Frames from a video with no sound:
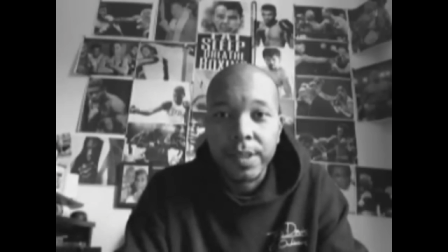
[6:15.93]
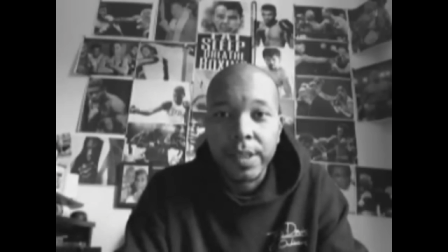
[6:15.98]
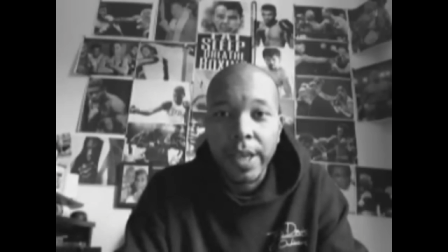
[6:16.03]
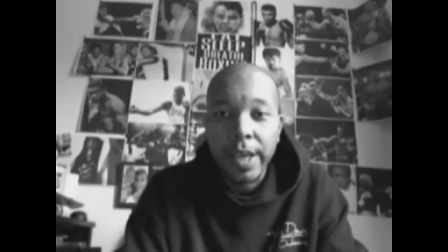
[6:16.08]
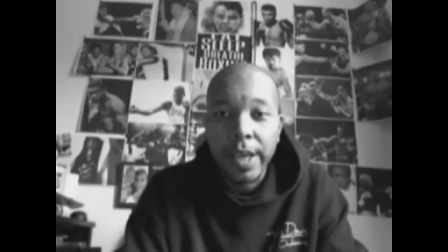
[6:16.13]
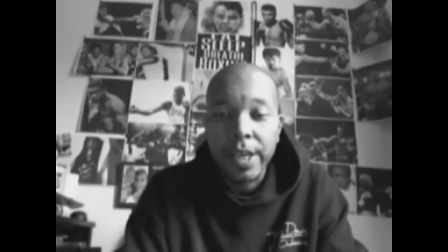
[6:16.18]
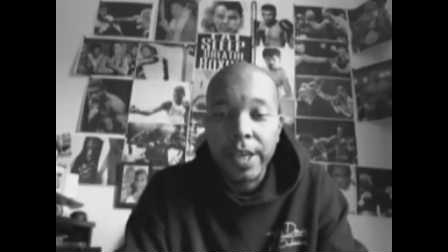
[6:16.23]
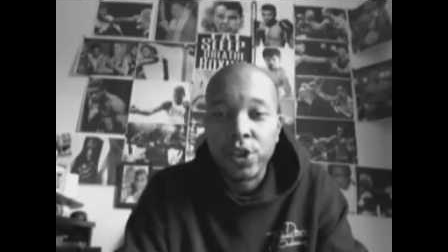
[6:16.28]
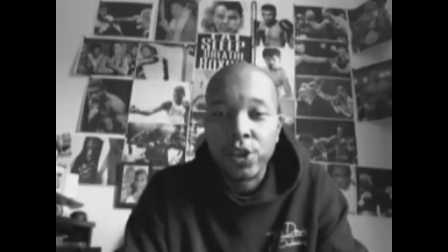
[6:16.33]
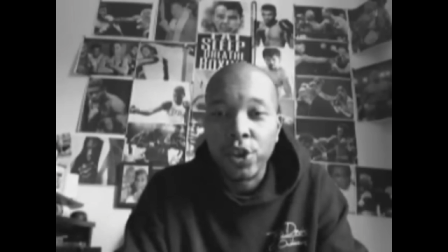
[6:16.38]

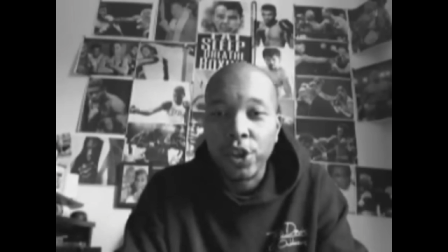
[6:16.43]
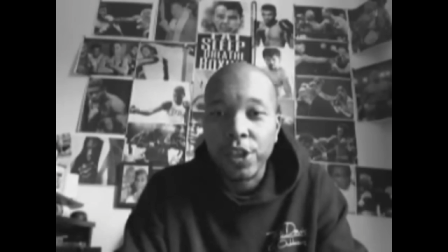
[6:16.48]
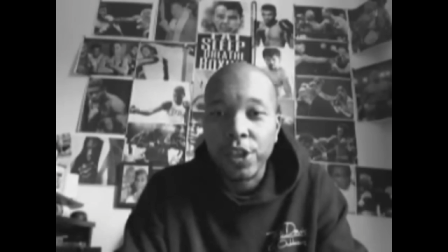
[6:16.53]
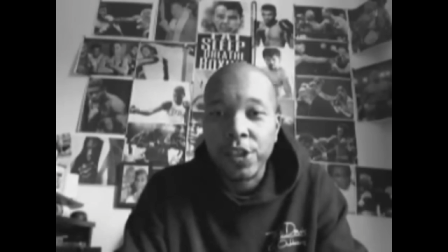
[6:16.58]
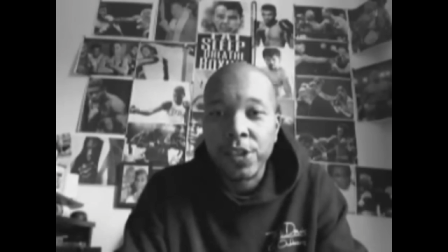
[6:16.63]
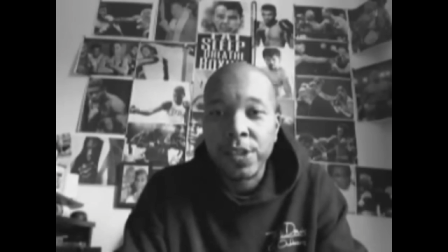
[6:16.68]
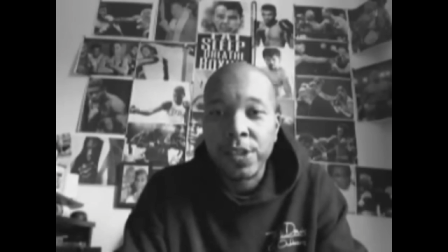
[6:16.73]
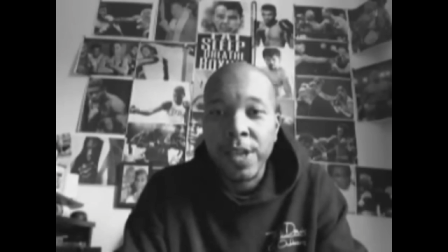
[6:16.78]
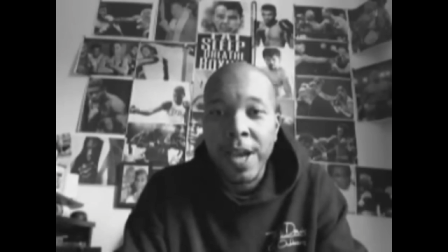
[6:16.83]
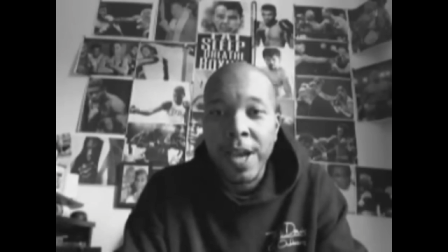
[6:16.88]
Okay, he took
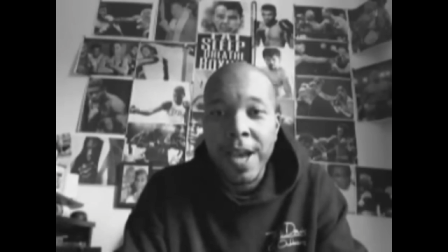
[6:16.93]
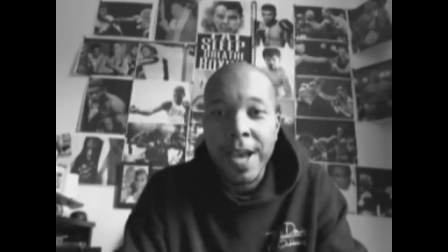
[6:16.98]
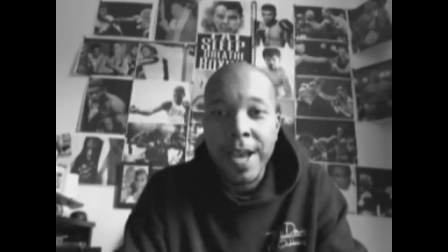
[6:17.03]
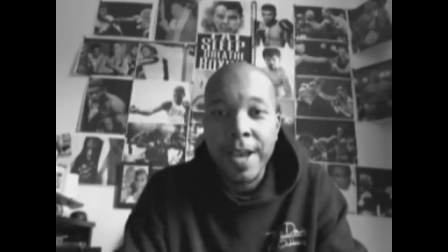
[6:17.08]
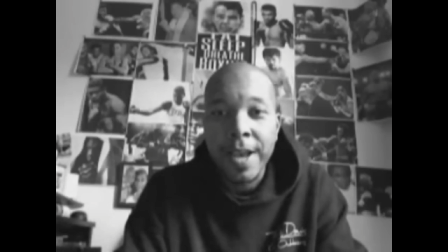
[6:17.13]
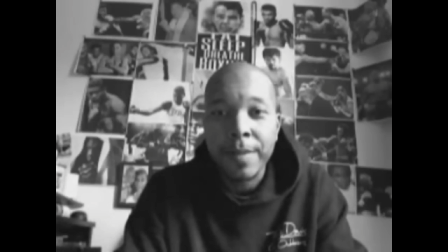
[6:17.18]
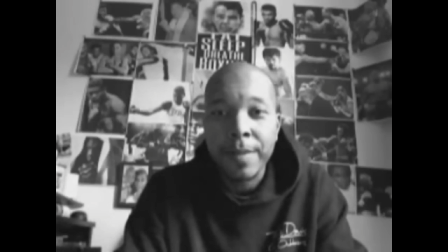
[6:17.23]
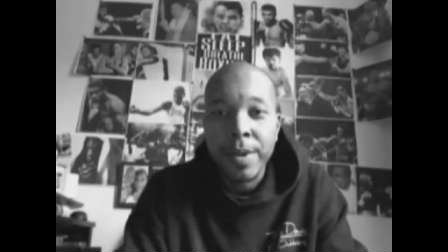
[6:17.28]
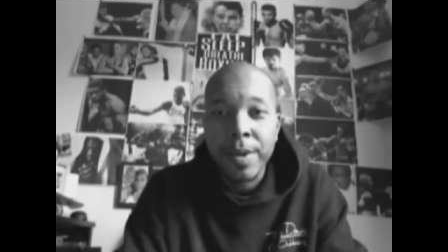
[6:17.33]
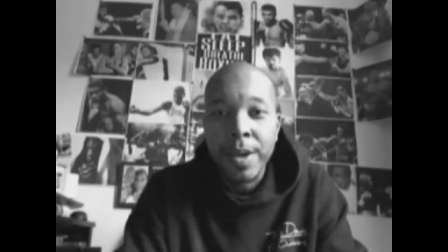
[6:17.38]
his
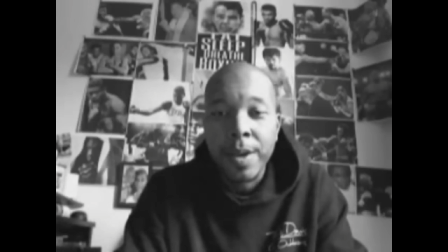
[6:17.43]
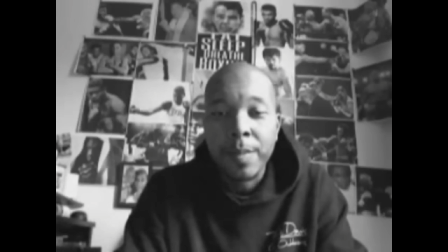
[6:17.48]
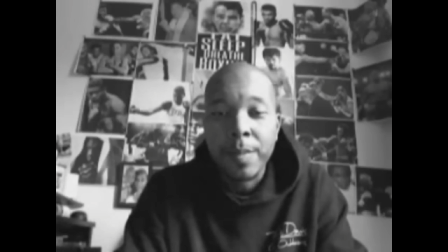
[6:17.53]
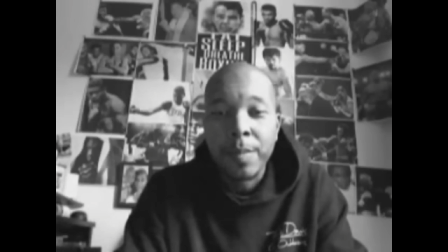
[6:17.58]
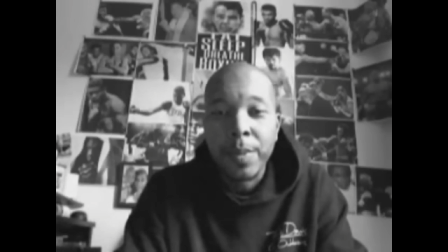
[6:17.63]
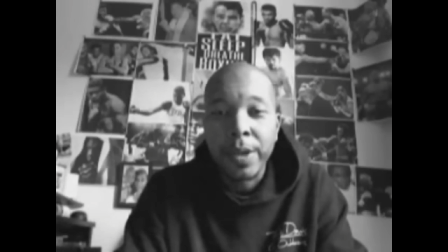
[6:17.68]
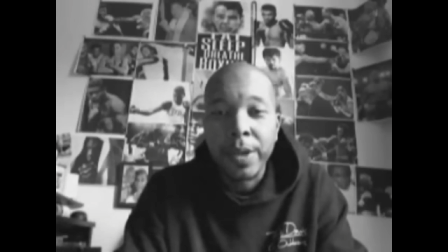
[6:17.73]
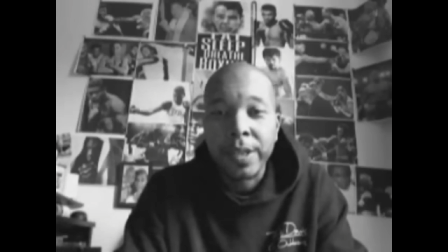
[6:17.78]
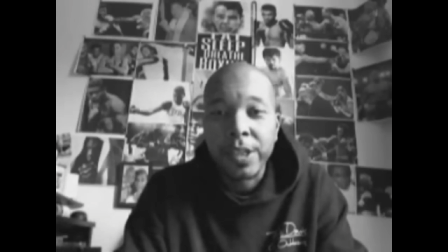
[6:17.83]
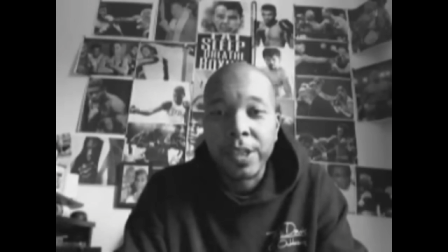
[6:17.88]
time,
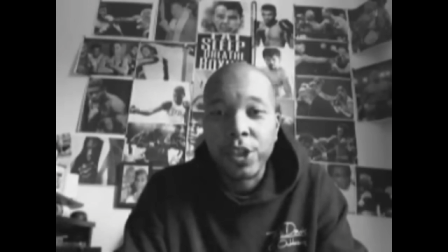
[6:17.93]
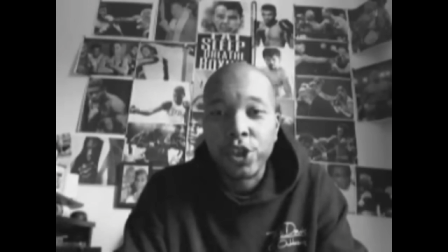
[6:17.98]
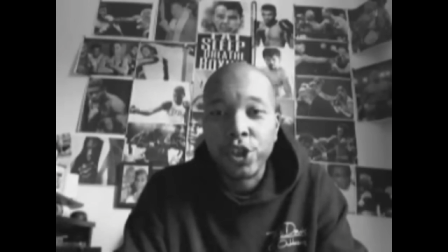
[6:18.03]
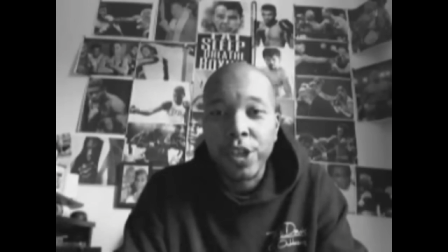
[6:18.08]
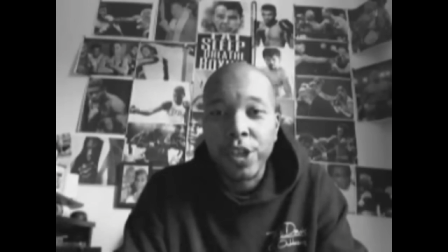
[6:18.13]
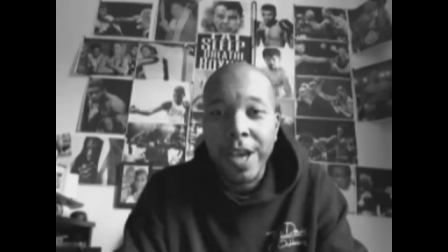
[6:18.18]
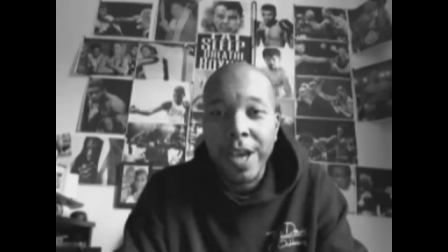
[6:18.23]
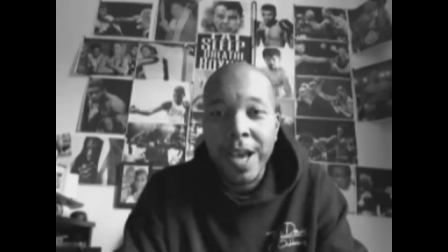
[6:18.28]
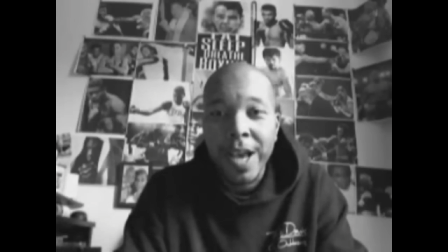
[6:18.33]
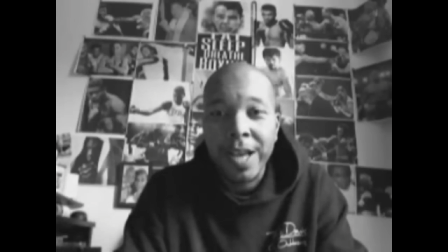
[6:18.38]
picked his
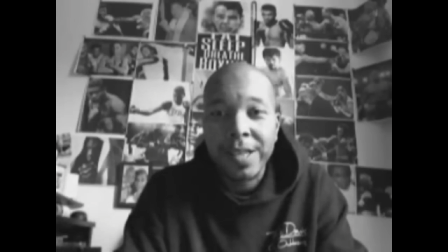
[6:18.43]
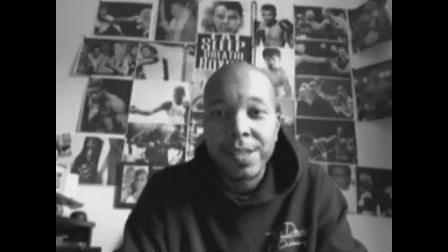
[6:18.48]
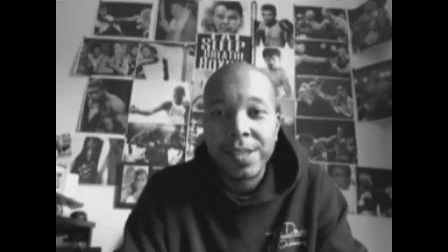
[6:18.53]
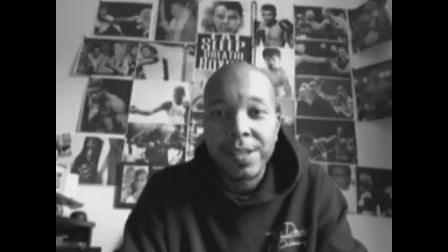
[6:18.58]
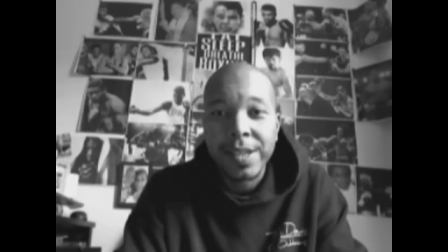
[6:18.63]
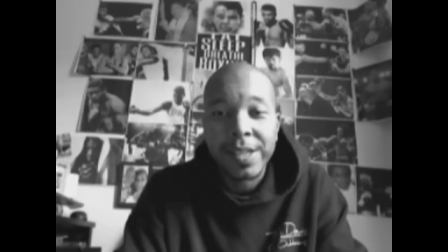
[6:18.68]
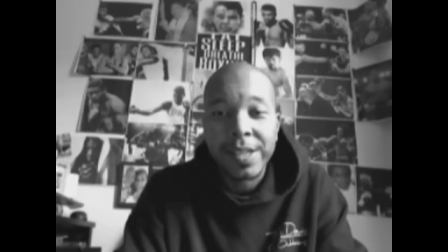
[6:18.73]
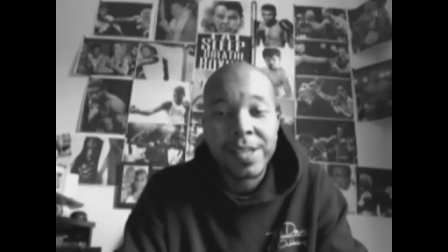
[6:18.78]
shots.